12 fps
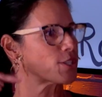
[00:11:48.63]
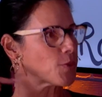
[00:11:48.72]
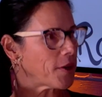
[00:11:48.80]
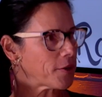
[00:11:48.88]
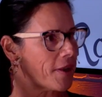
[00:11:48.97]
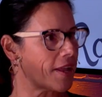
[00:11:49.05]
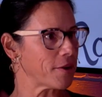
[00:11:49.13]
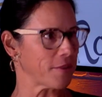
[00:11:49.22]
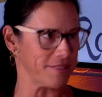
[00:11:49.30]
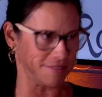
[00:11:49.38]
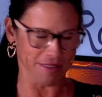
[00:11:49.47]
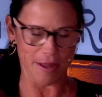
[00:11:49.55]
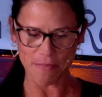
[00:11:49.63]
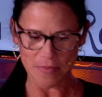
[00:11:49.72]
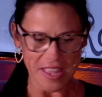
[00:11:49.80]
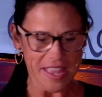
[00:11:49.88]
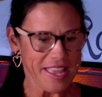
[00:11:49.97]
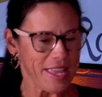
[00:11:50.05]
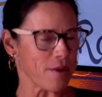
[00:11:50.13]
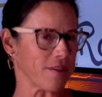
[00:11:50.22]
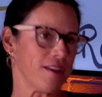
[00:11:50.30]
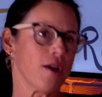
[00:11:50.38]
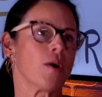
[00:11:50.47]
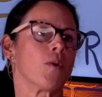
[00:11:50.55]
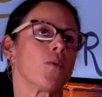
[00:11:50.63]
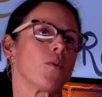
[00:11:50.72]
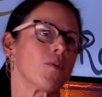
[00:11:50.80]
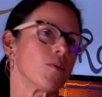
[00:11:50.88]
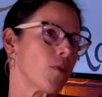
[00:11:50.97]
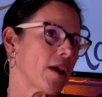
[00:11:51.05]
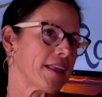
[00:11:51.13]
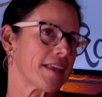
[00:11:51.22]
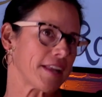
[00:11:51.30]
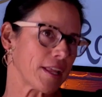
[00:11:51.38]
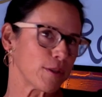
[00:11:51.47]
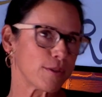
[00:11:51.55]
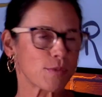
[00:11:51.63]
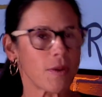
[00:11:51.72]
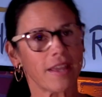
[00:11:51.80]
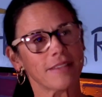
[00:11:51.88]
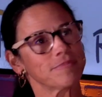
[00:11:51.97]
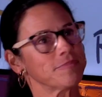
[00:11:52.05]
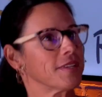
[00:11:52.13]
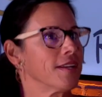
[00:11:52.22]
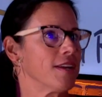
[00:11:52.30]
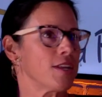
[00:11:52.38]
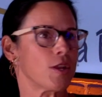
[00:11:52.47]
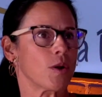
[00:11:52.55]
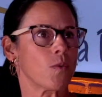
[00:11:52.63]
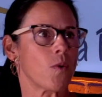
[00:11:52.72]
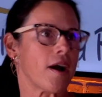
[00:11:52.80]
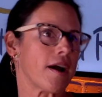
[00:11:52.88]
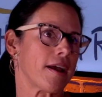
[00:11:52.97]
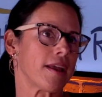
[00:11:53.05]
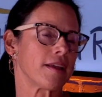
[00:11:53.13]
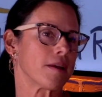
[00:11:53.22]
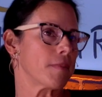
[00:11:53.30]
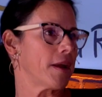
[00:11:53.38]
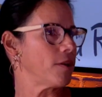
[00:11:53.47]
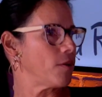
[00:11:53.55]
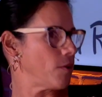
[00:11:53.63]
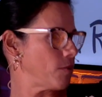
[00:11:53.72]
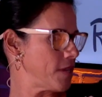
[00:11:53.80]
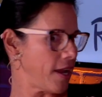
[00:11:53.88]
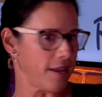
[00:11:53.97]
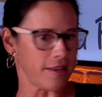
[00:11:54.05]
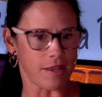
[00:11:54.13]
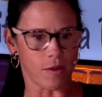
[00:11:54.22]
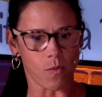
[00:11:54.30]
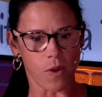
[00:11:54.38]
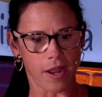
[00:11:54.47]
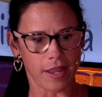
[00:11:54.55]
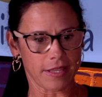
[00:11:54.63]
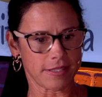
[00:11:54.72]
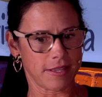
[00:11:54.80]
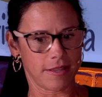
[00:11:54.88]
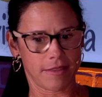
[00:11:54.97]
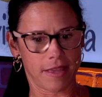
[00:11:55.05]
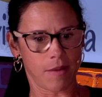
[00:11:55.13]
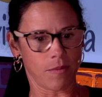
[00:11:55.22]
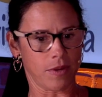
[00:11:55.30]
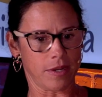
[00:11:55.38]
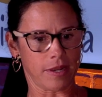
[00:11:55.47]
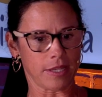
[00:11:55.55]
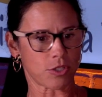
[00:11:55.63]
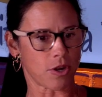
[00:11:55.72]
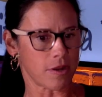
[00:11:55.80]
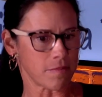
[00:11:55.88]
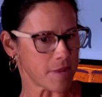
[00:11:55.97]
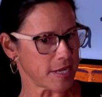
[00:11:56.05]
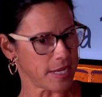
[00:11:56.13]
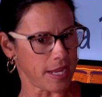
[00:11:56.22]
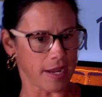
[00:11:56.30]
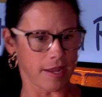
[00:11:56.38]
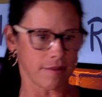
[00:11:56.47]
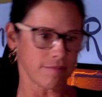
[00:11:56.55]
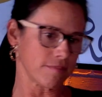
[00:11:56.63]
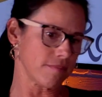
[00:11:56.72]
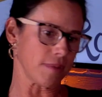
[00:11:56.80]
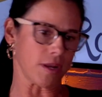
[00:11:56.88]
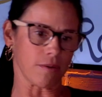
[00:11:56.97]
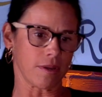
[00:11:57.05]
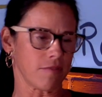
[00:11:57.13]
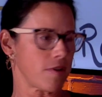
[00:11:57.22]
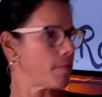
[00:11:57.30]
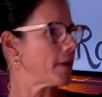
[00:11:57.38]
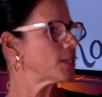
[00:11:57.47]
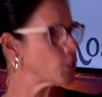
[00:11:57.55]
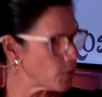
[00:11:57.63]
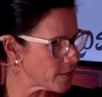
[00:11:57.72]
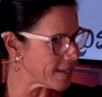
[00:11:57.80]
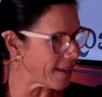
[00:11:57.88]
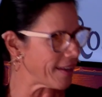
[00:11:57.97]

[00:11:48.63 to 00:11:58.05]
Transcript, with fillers: dialogue. Yep. Why can't I lose weight? You know, why am I yo-yo dieting? Why is it that when I start on Monday, I, you know, give up by Tuesday?